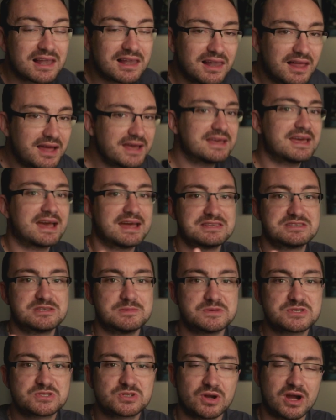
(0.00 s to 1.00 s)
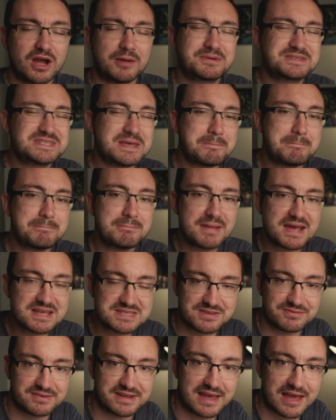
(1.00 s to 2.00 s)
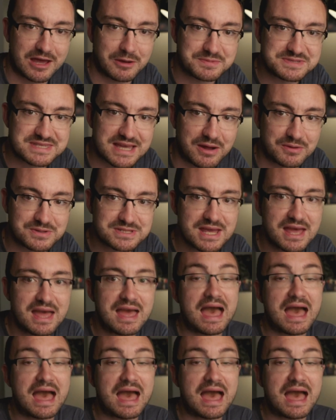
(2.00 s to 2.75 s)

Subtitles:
like and subscribe because it massively helps out.